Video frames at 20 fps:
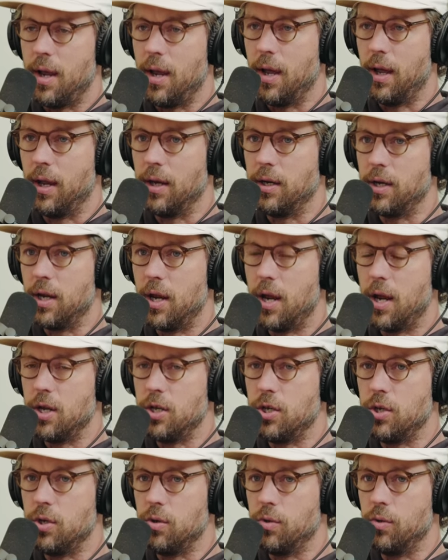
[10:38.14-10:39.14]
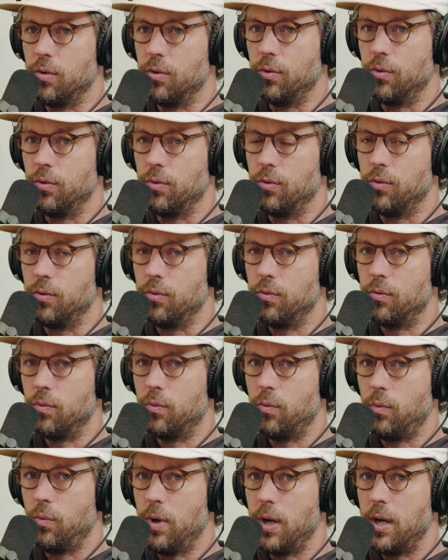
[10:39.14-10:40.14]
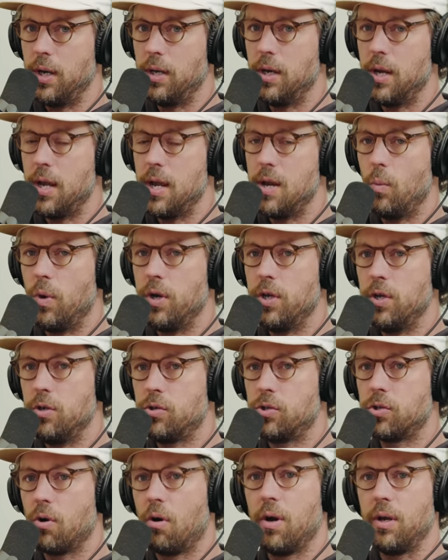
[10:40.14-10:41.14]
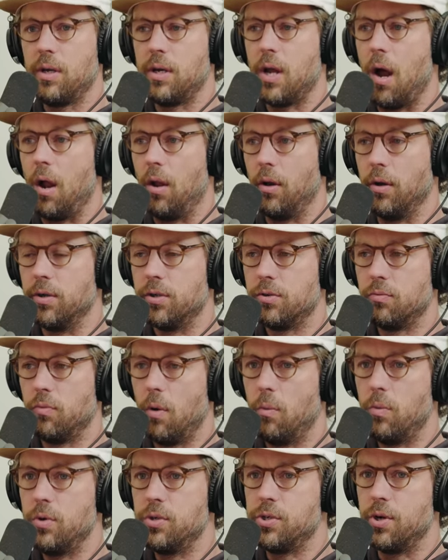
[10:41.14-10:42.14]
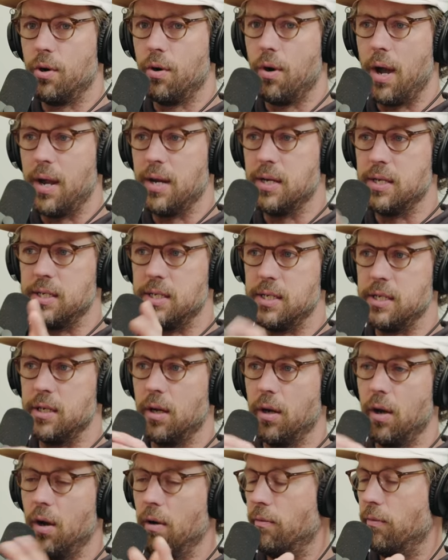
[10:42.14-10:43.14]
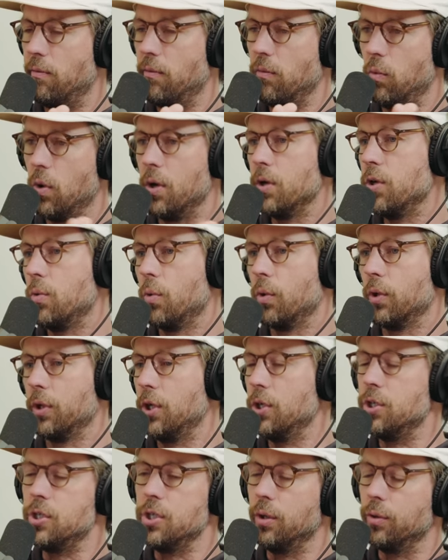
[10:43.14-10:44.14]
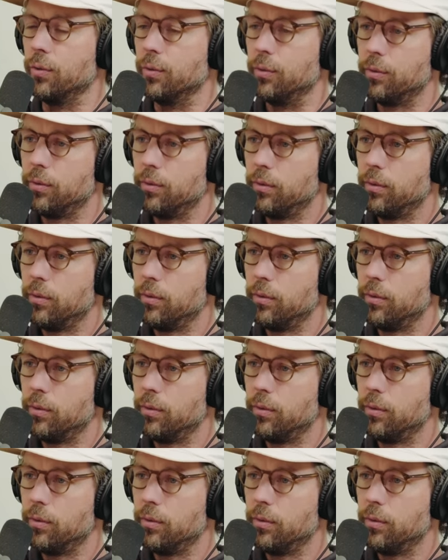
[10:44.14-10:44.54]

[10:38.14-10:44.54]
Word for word: And you, in, in when you started college, what was your idea of what you were going to do?